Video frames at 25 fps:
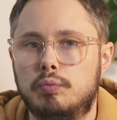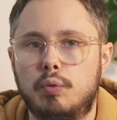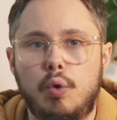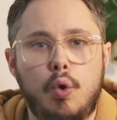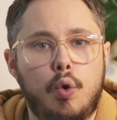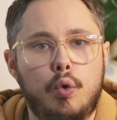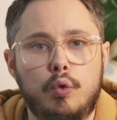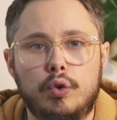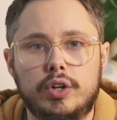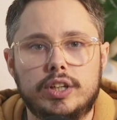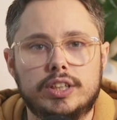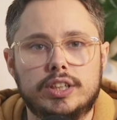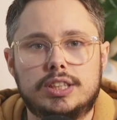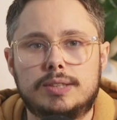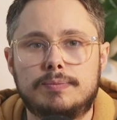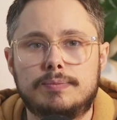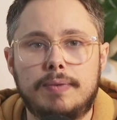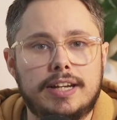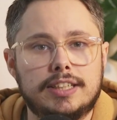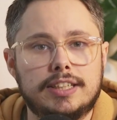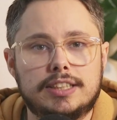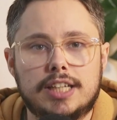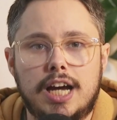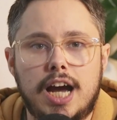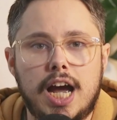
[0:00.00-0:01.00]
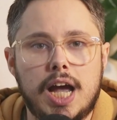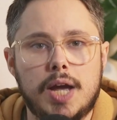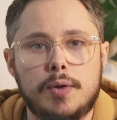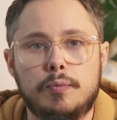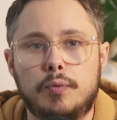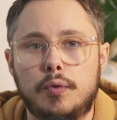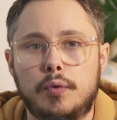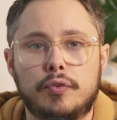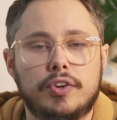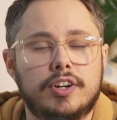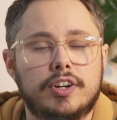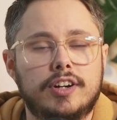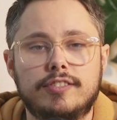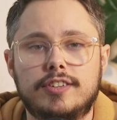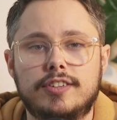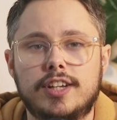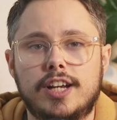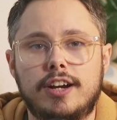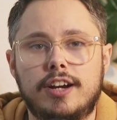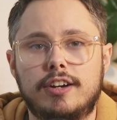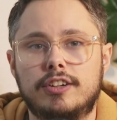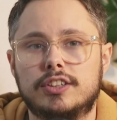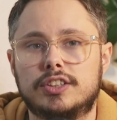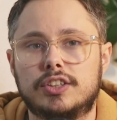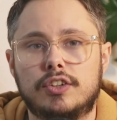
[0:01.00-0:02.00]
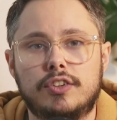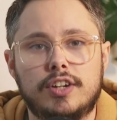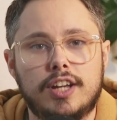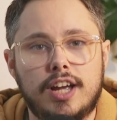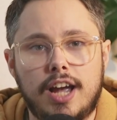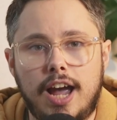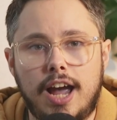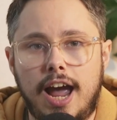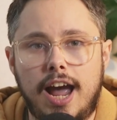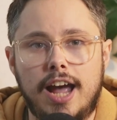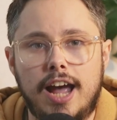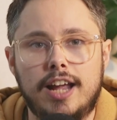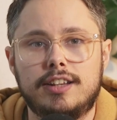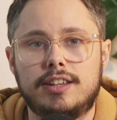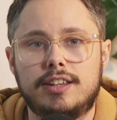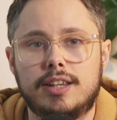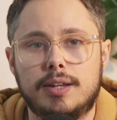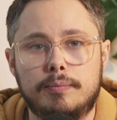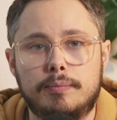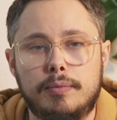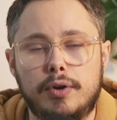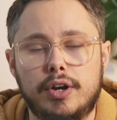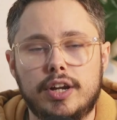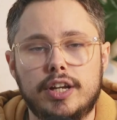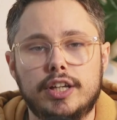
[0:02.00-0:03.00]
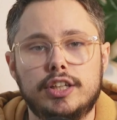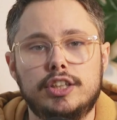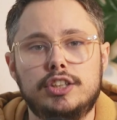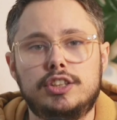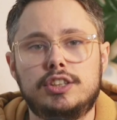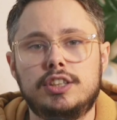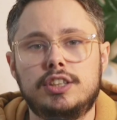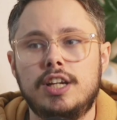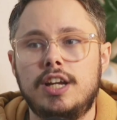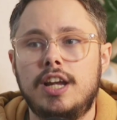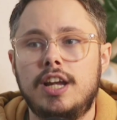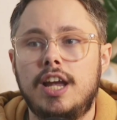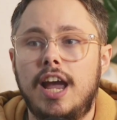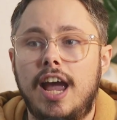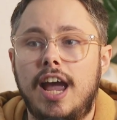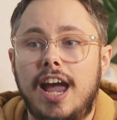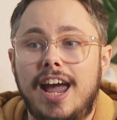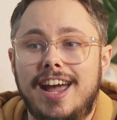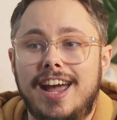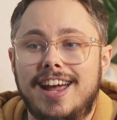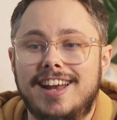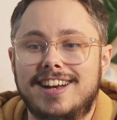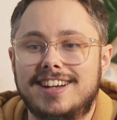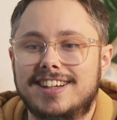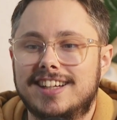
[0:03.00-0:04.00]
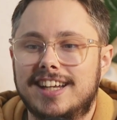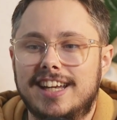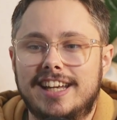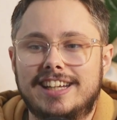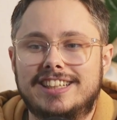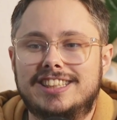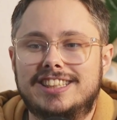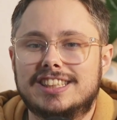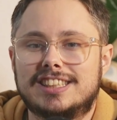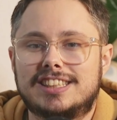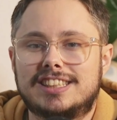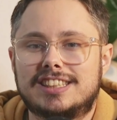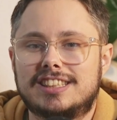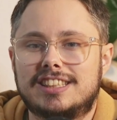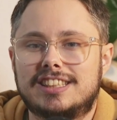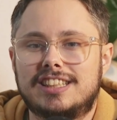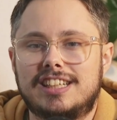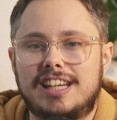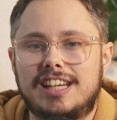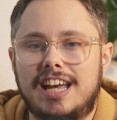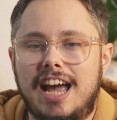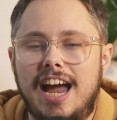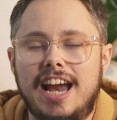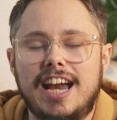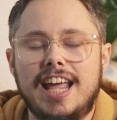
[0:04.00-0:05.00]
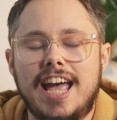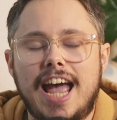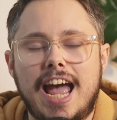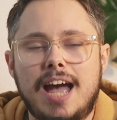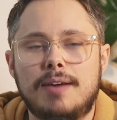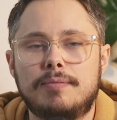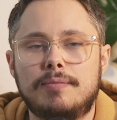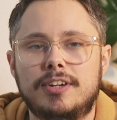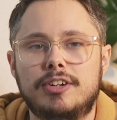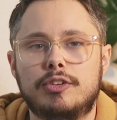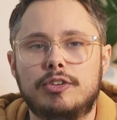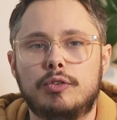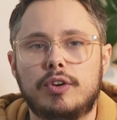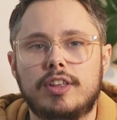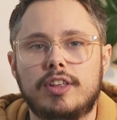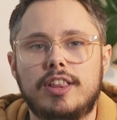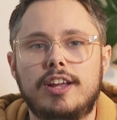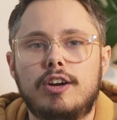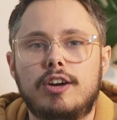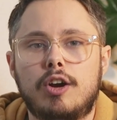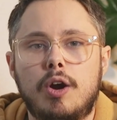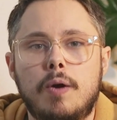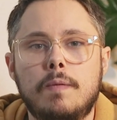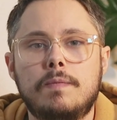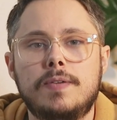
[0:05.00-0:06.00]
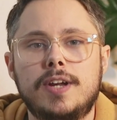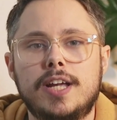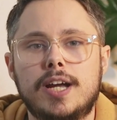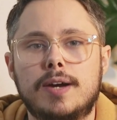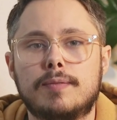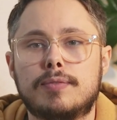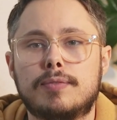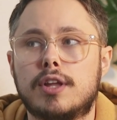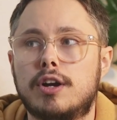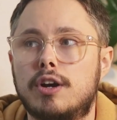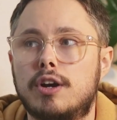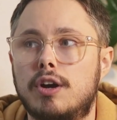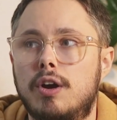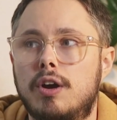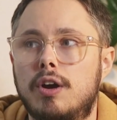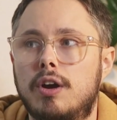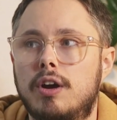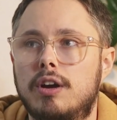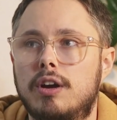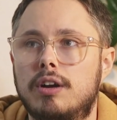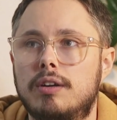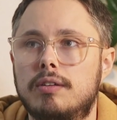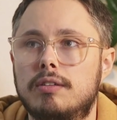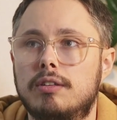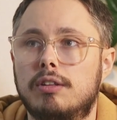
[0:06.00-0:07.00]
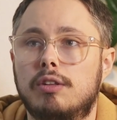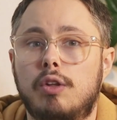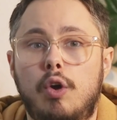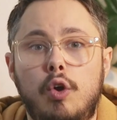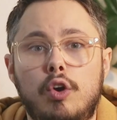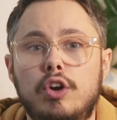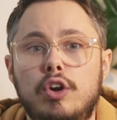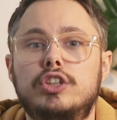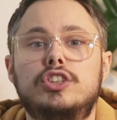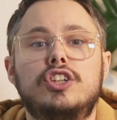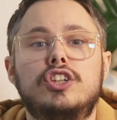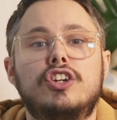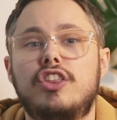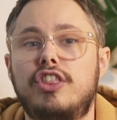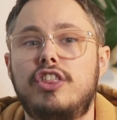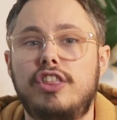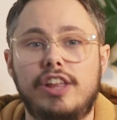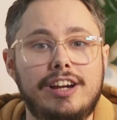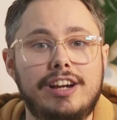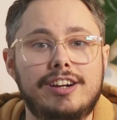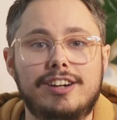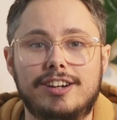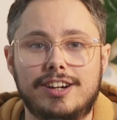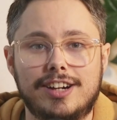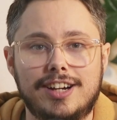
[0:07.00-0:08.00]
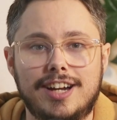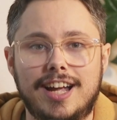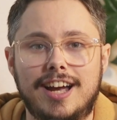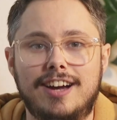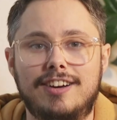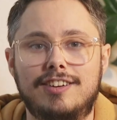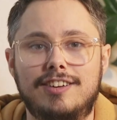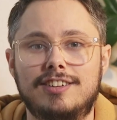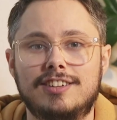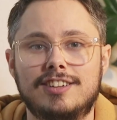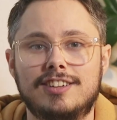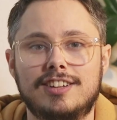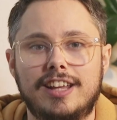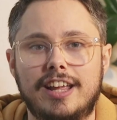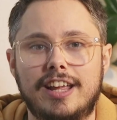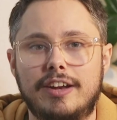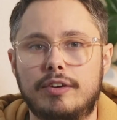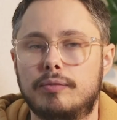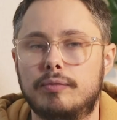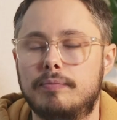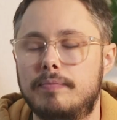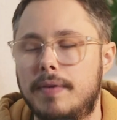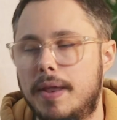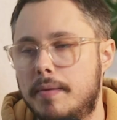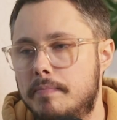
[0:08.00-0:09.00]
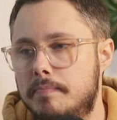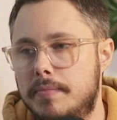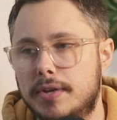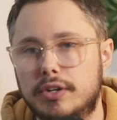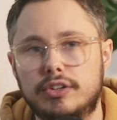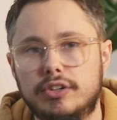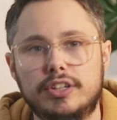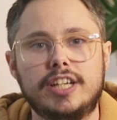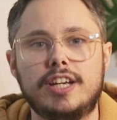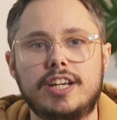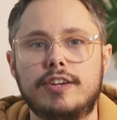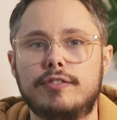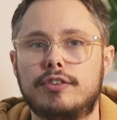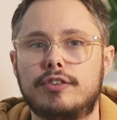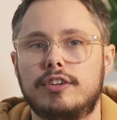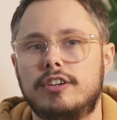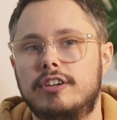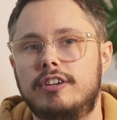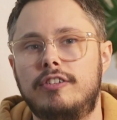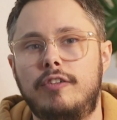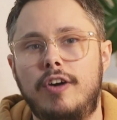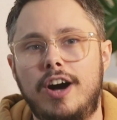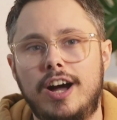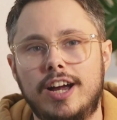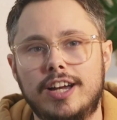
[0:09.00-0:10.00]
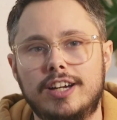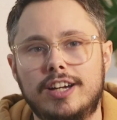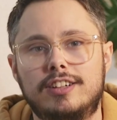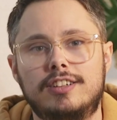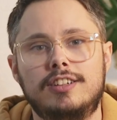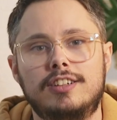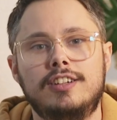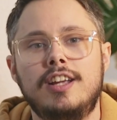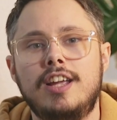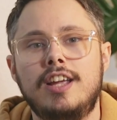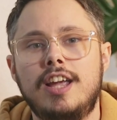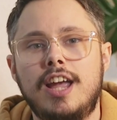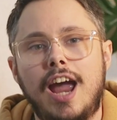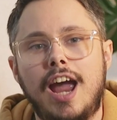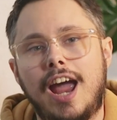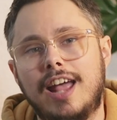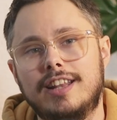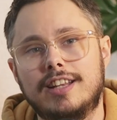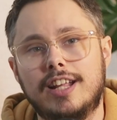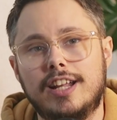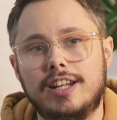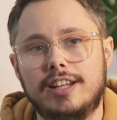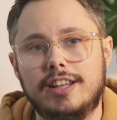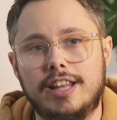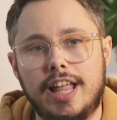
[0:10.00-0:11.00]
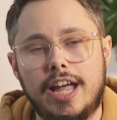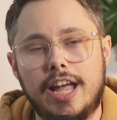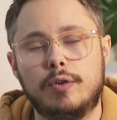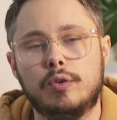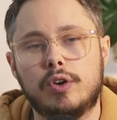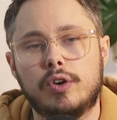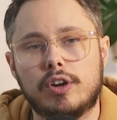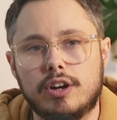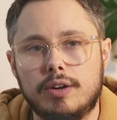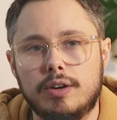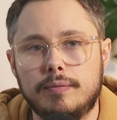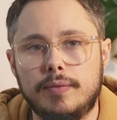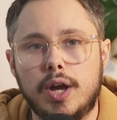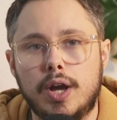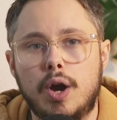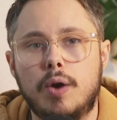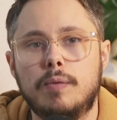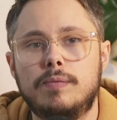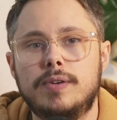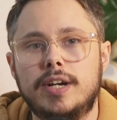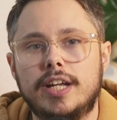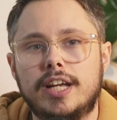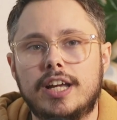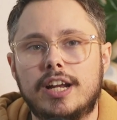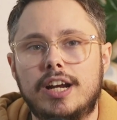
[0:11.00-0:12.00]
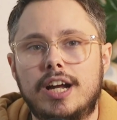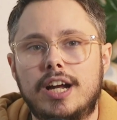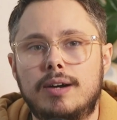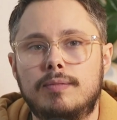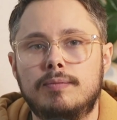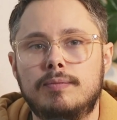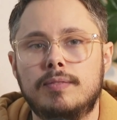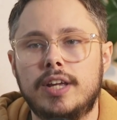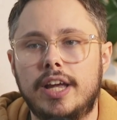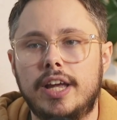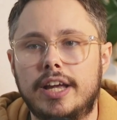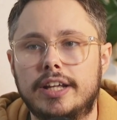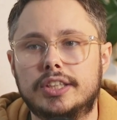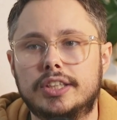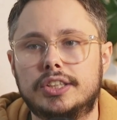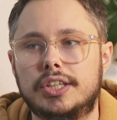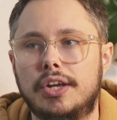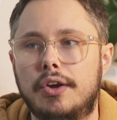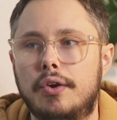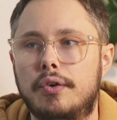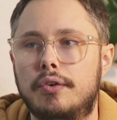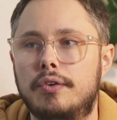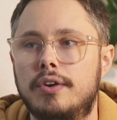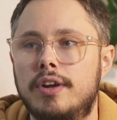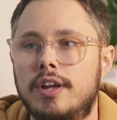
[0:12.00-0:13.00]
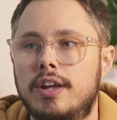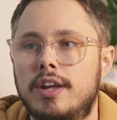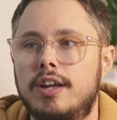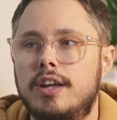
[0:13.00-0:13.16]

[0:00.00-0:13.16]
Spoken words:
always spent time when we lived in Arizona at The Bridge. And it just kind of happened to where they're opening up their larger theater now. They've been building it for a while, and then they were going to be opening it up. And so